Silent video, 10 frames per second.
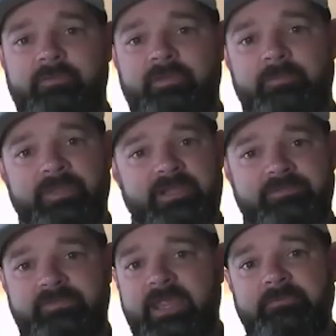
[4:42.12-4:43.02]
of the
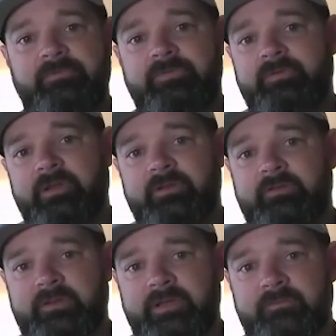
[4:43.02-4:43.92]
biggest names
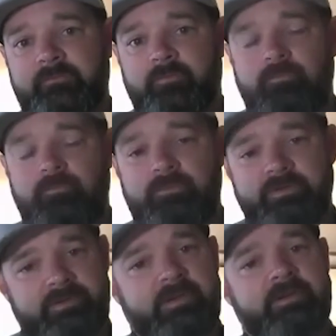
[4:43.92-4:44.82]
in
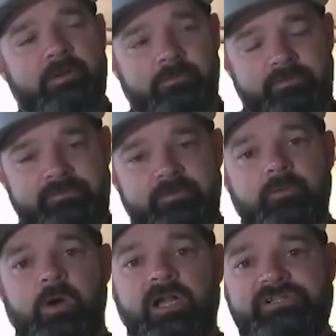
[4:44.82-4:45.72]
we're still
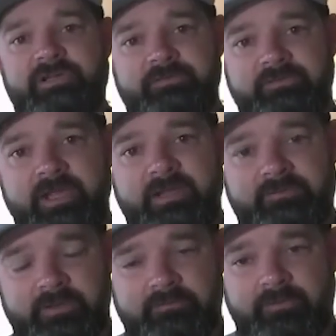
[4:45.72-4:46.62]
in Washington State
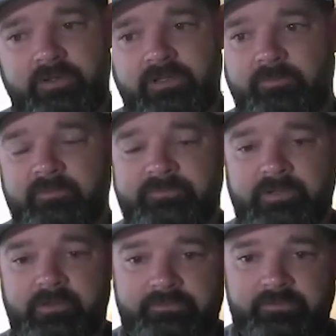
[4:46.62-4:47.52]
there for a couple of
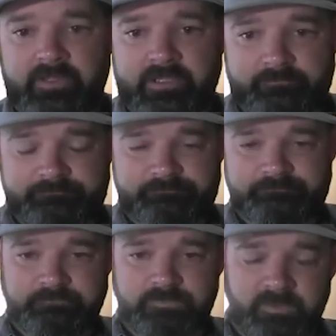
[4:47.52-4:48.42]
years.
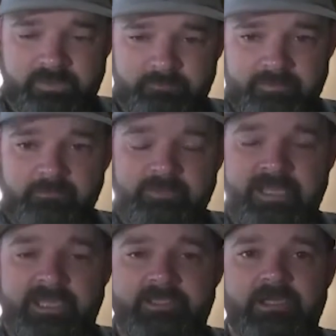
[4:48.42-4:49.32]
We
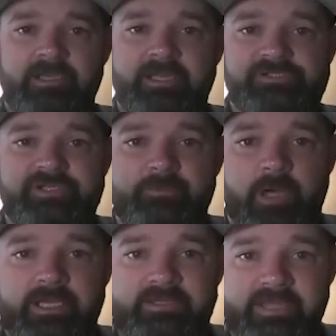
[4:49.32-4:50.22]
hadn't gone
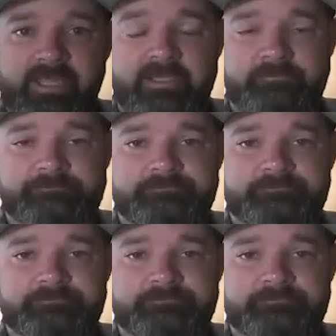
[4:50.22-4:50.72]
nationwide yet,